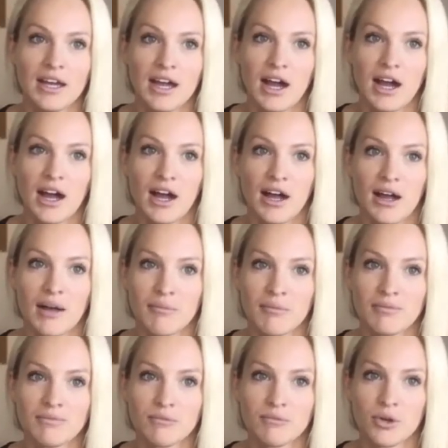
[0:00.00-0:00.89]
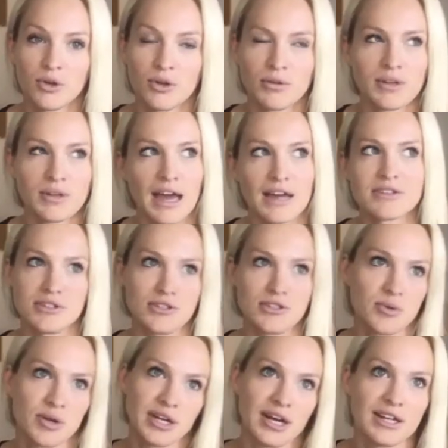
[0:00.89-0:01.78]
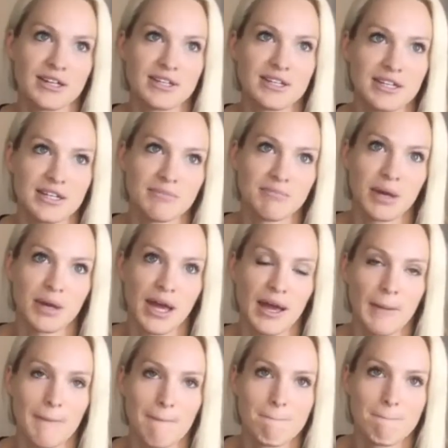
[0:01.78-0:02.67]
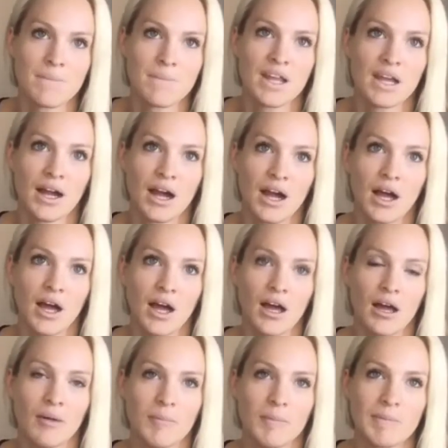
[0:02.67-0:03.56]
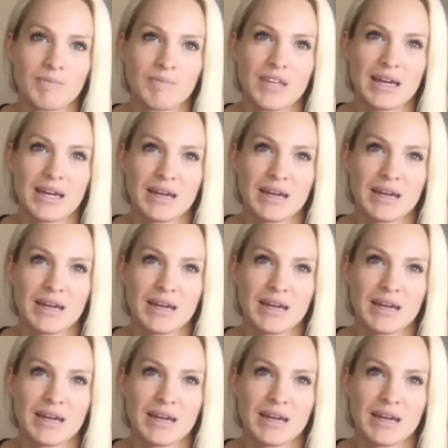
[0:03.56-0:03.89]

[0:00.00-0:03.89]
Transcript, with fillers: Um, well, yeah, since 2019, but um,